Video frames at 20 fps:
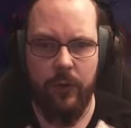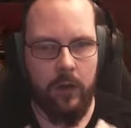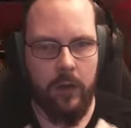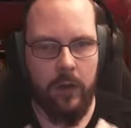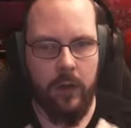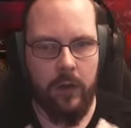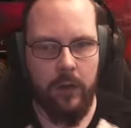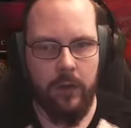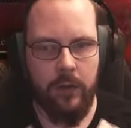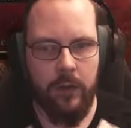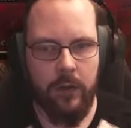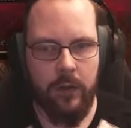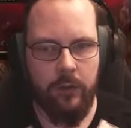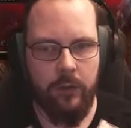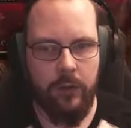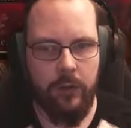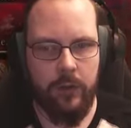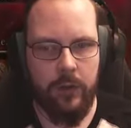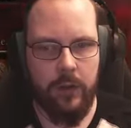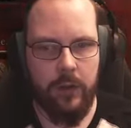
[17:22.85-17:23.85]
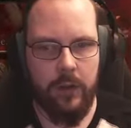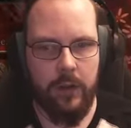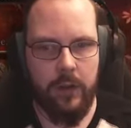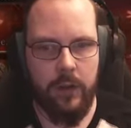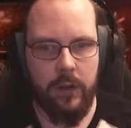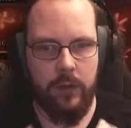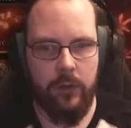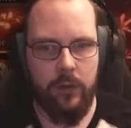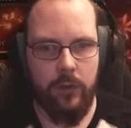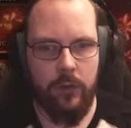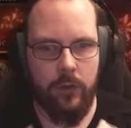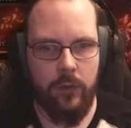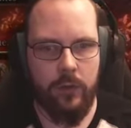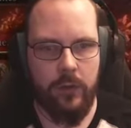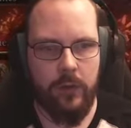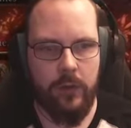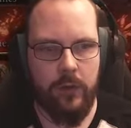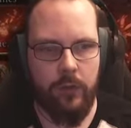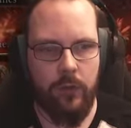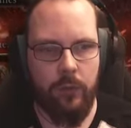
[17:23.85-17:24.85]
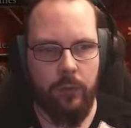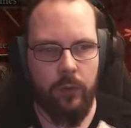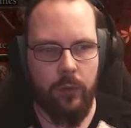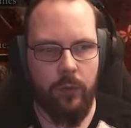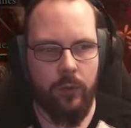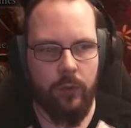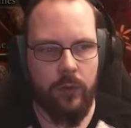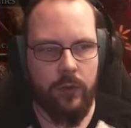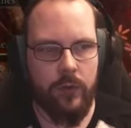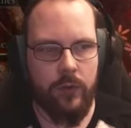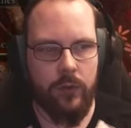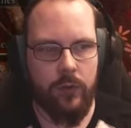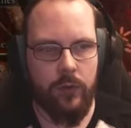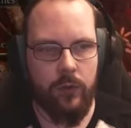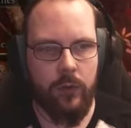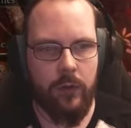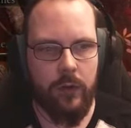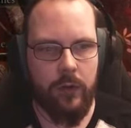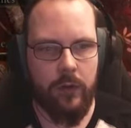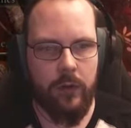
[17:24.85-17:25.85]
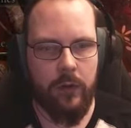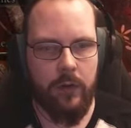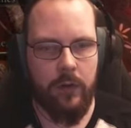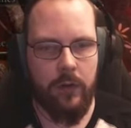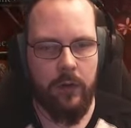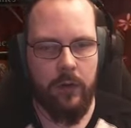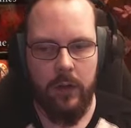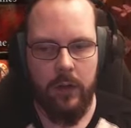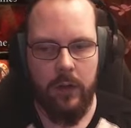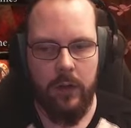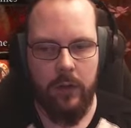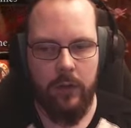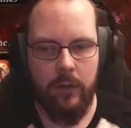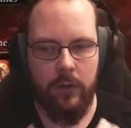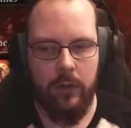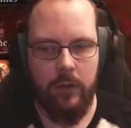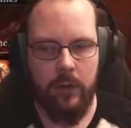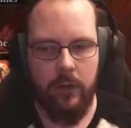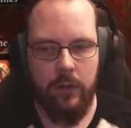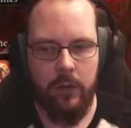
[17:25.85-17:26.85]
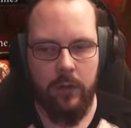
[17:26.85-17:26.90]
Okay, thankfully it's only the small ones who are here.